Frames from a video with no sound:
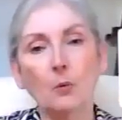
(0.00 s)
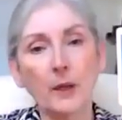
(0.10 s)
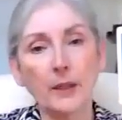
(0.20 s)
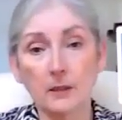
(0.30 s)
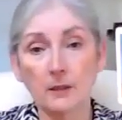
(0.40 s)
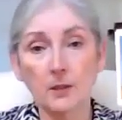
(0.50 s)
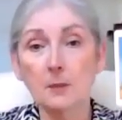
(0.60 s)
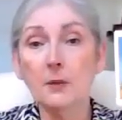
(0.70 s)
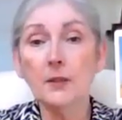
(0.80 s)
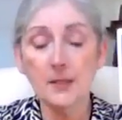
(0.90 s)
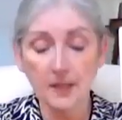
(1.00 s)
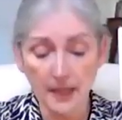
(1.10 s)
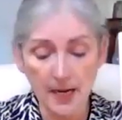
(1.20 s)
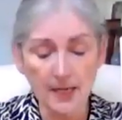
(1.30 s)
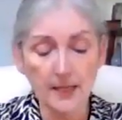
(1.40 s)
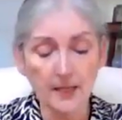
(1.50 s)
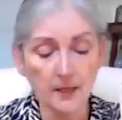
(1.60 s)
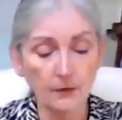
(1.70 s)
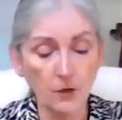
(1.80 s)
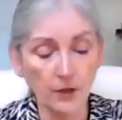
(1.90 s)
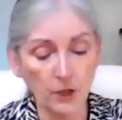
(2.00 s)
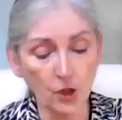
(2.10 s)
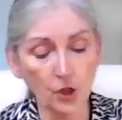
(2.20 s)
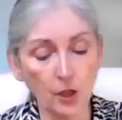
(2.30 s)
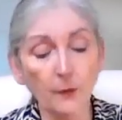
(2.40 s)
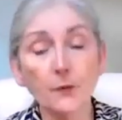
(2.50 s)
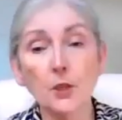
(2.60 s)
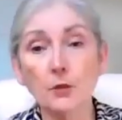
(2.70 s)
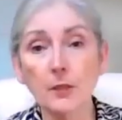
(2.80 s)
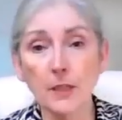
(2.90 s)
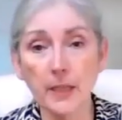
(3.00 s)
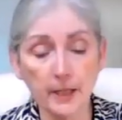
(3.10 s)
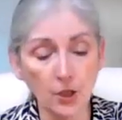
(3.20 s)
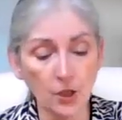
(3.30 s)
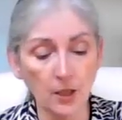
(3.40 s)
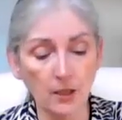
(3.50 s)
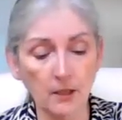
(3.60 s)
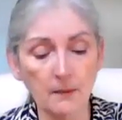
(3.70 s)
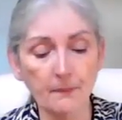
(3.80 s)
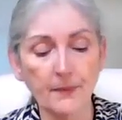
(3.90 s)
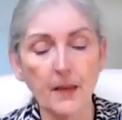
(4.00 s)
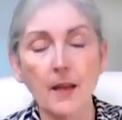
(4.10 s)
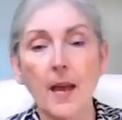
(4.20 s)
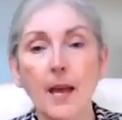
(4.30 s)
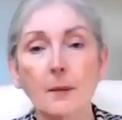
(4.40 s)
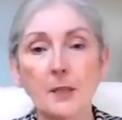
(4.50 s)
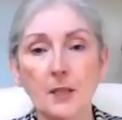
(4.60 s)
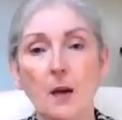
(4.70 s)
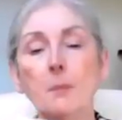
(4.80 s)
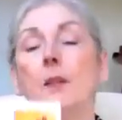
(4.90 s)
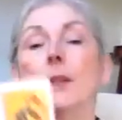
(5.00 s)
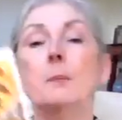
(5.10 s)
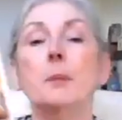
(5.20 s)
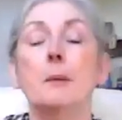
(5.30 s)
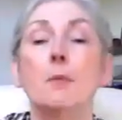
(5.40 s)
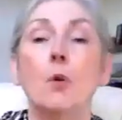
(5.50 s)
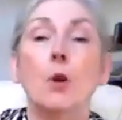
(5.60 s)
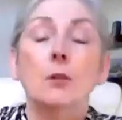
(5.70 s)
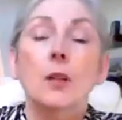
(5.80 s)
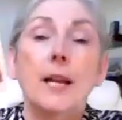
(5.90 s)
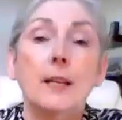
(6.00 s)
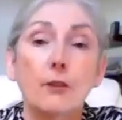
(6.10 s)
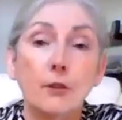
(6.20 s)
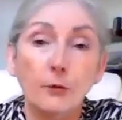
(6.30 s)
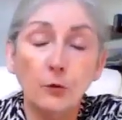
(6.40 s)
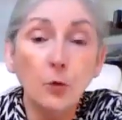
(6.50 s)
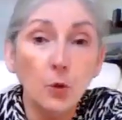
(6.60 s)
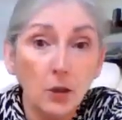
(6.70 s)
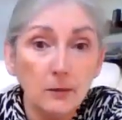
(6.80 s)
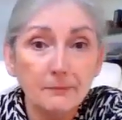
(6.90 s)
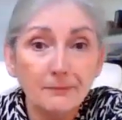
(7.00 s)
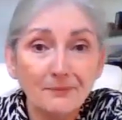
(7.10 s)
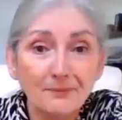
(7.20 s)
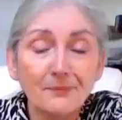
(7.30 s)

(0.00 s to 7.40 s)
what Spirit is saying is if you can shift your attention and become a little bit more like the Fool.